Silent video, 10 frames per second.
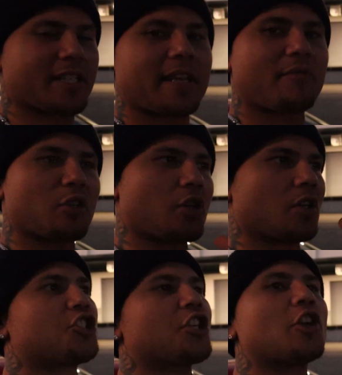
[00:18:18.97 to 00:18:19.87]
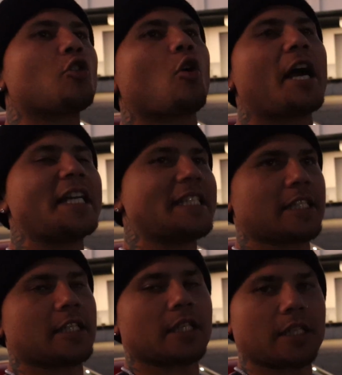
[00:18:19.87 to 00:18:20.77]
to give a general
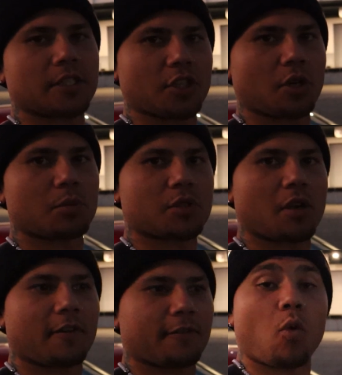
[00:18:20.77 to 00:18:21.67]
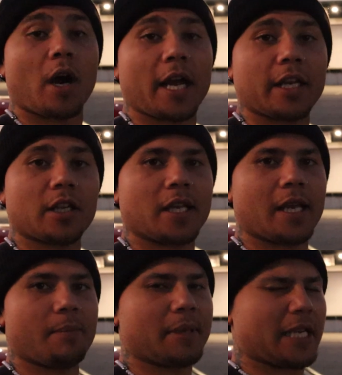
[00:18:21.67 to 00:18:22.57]
idea in terms of what
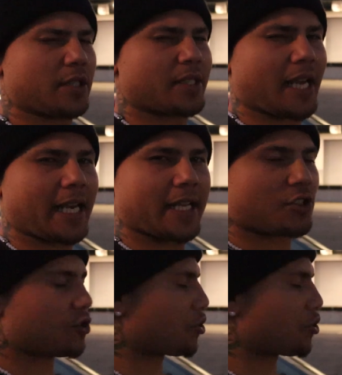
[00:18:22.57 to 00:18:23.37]
it means, I guess,